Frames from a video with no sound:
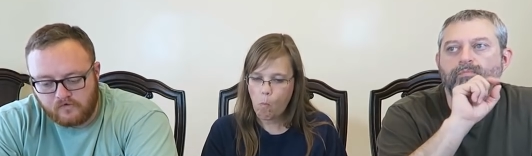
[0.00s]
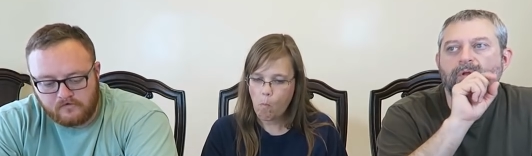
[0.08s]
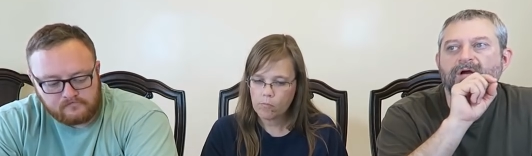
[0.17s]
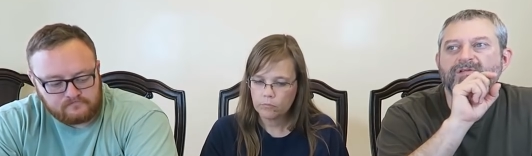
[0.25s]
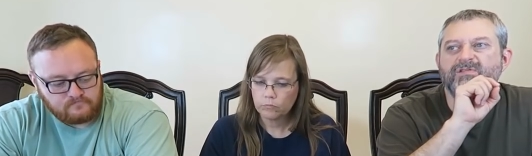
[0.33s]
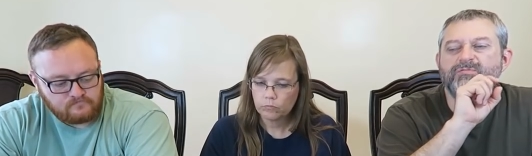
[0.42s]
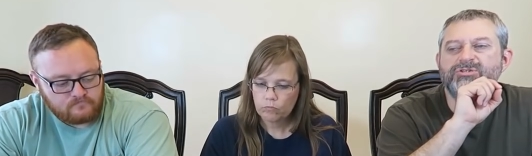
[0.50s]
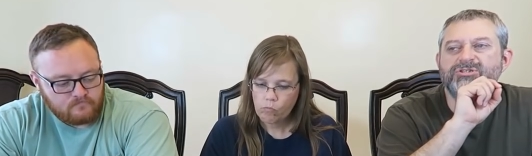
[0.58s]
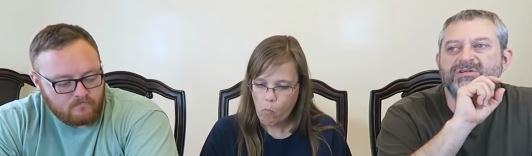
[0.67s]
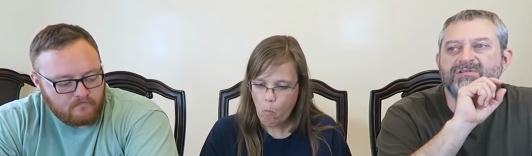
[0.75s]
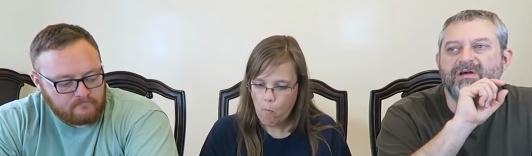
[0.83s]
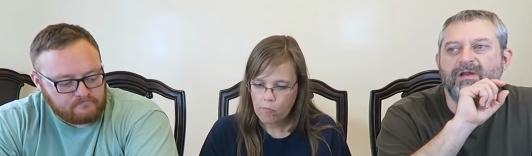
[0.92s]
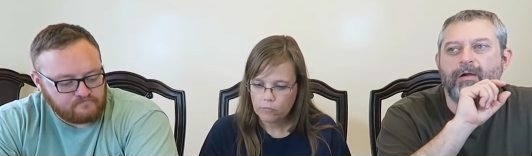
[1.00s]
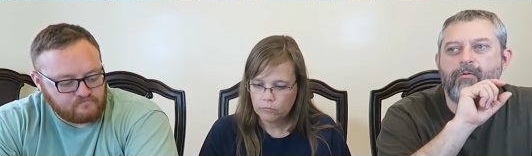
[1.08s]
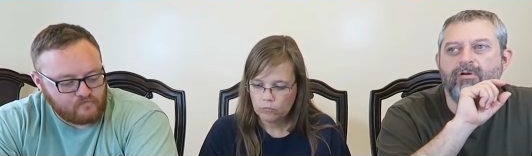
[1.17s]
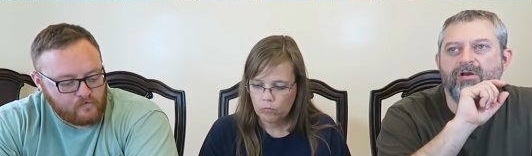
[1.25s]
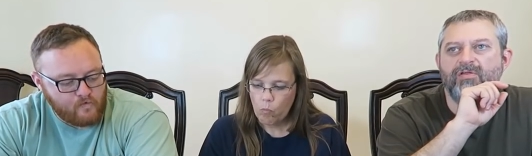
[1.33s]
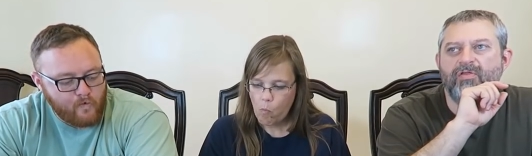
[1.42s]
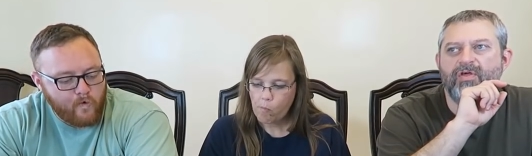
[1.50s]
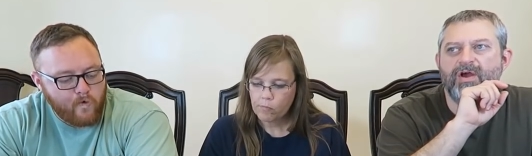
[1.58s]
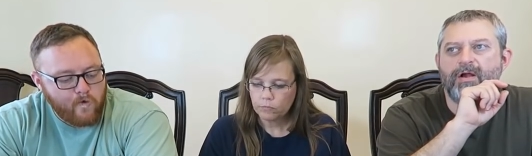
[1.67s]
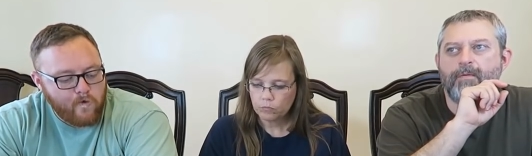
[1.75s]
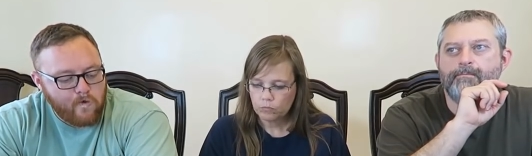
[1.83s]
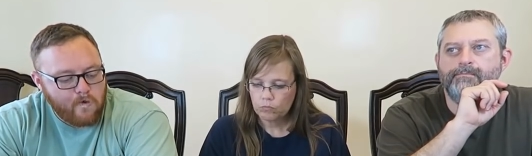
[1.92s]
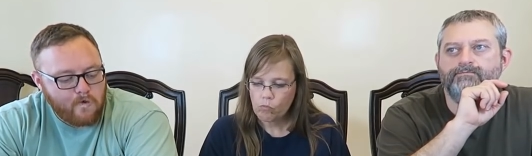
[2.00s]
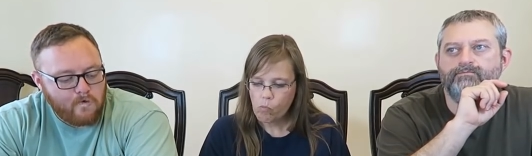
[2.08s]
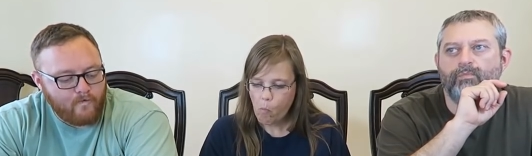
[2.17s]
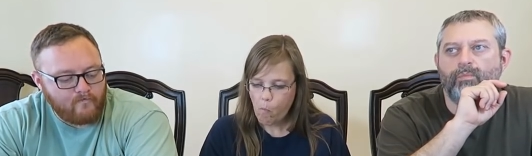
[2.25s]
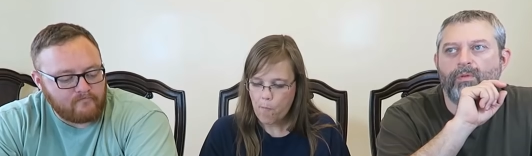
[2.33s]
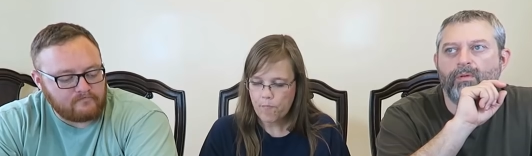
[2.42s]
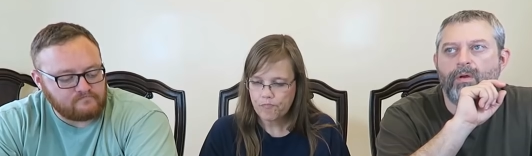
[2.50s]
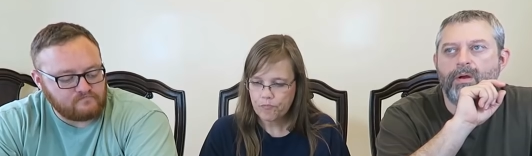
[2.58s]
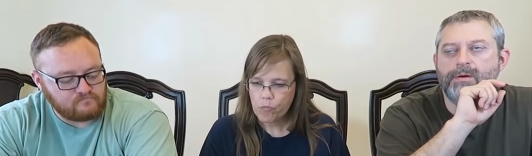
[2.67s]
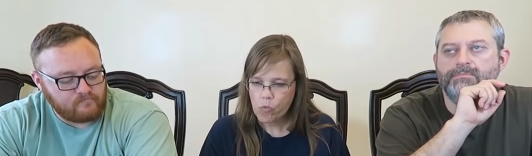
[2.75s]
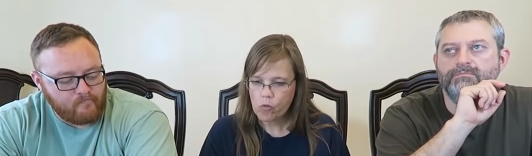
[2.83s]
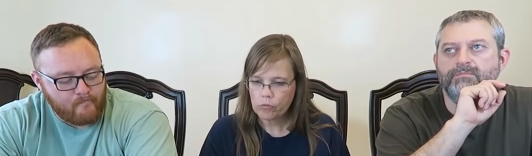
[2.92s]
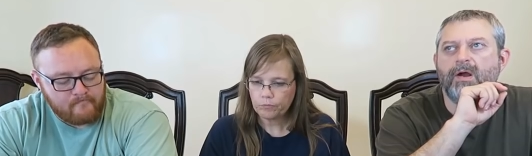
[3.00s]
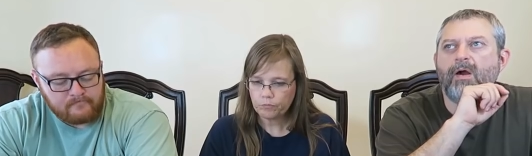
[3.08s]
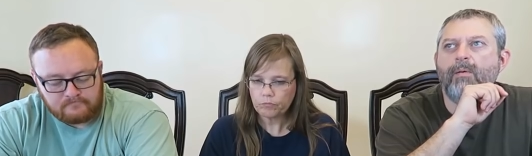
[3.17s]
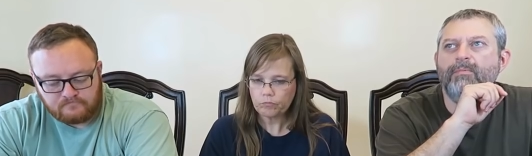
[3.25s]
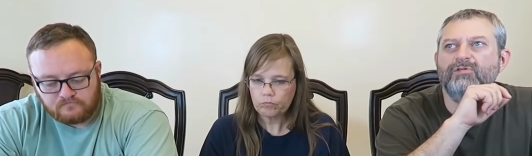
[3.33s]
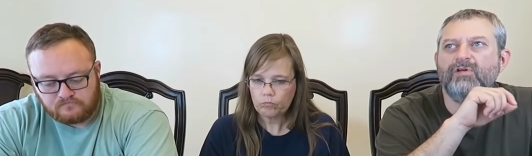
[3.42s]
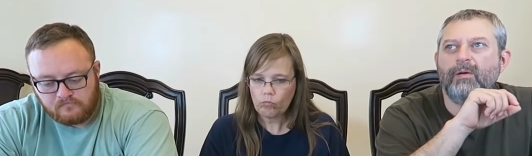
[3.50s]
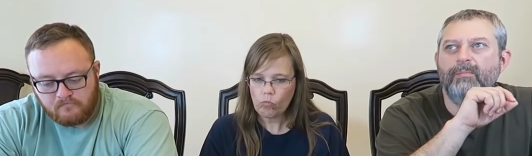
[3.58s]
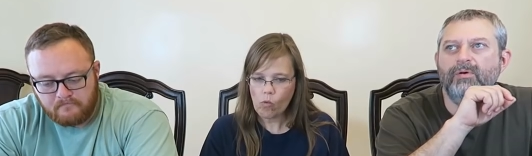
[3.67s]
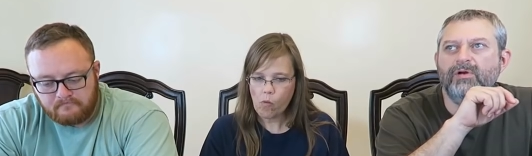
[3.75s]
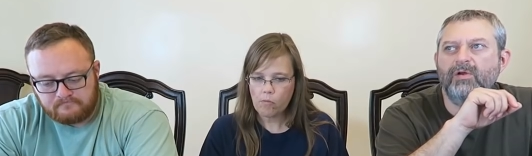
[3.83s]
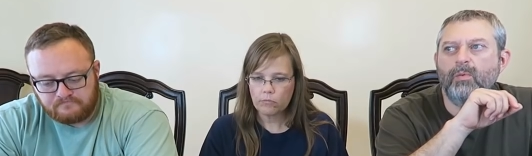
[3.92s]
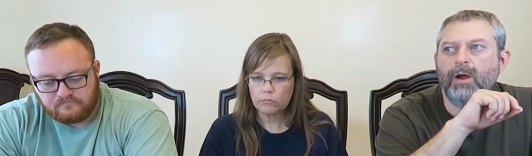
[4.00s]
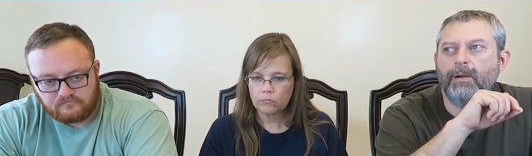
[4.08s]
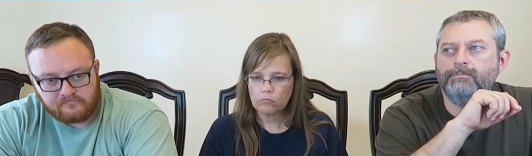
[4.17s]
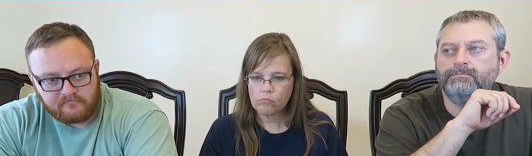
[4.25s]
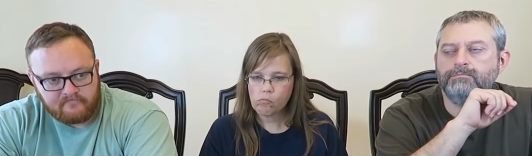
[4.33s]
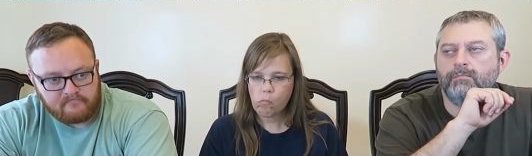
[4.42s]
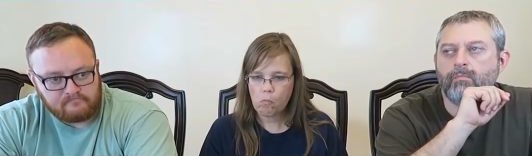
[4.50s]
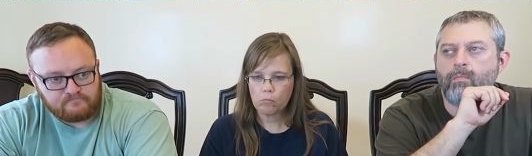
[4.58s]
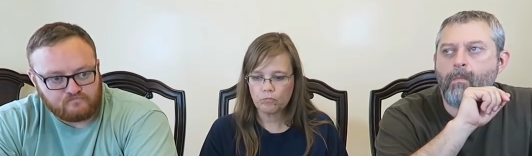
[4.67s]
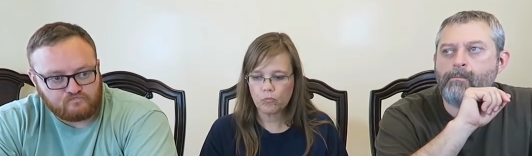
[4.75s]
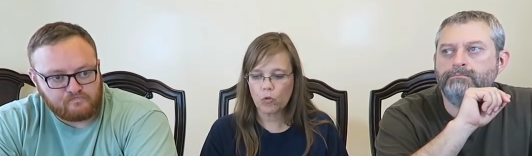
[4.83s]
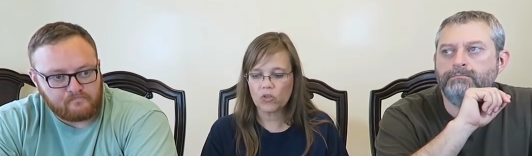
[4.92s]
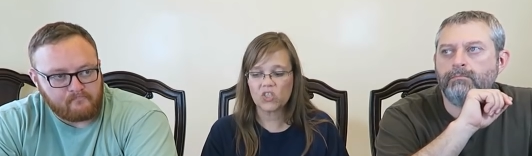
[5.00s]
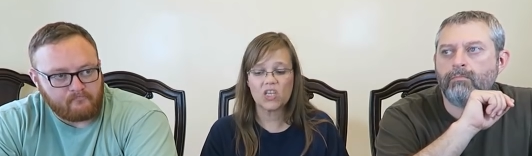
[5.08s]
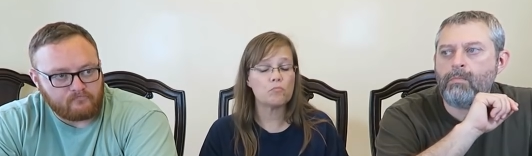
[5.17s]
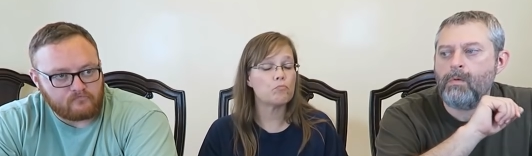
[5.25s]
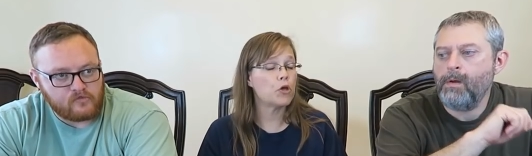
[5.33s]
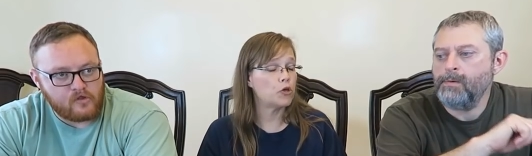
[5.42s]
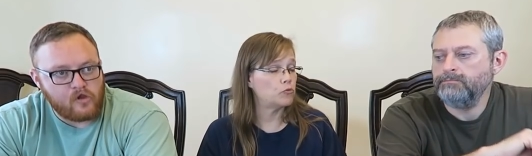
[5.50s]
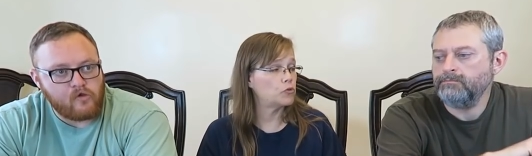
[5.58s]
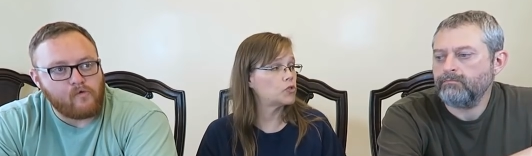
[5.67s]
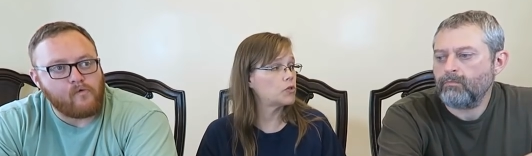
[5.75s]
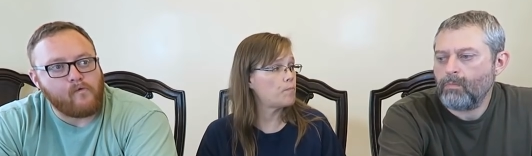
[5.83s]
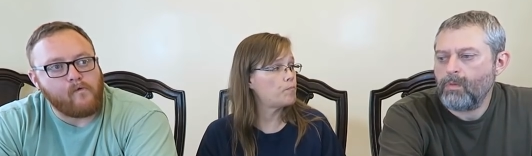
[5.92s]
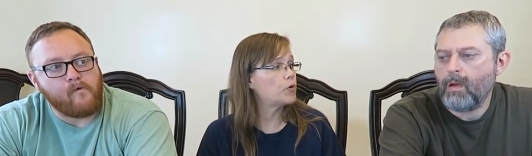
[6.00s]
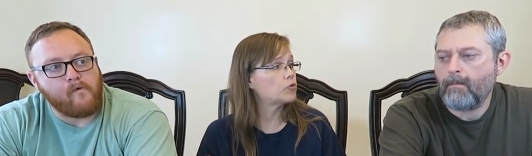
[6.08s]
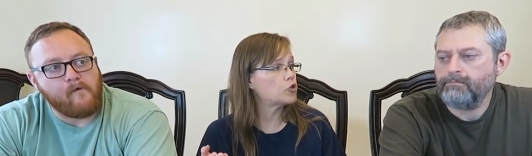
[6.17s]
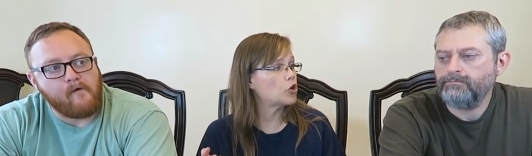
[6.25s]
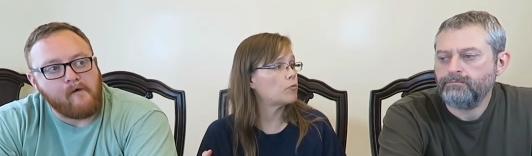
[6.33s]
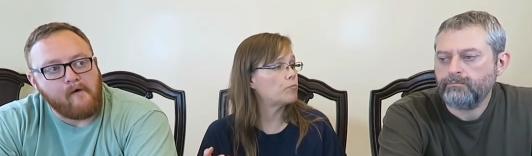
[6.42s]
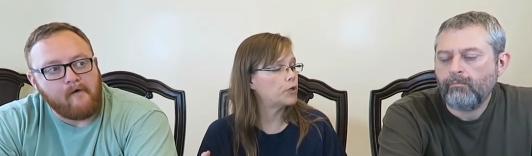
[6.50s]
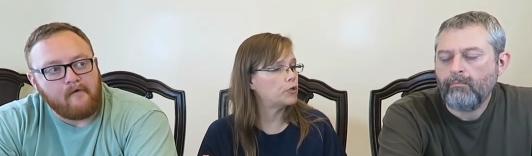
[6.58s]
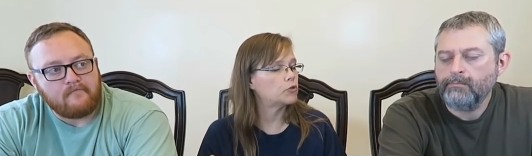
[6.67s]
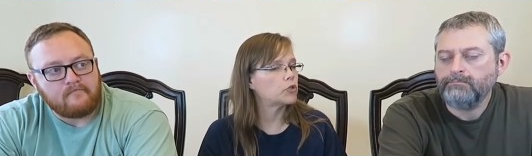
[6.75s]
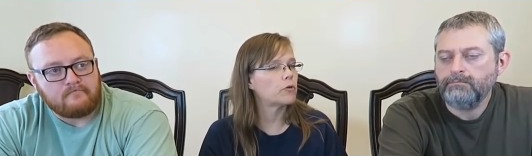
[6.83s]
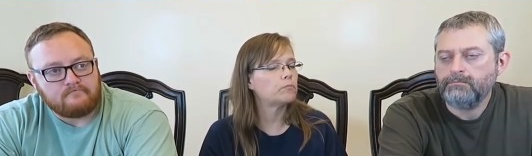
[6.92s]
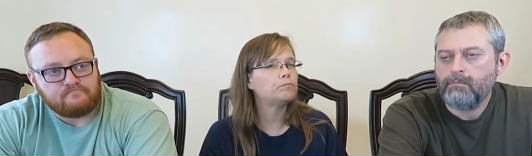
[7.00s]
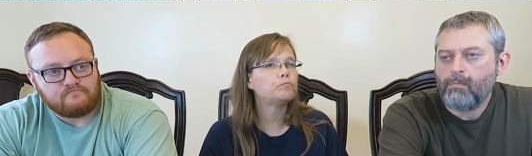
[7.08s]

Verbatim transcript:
Speaker 1: Yeah, squishy inside, like a really thick, mm -hmm. um, like almost like a Milky Way.
Speaker 2: Well, it said mousse, yeah. milk chocolate mousse.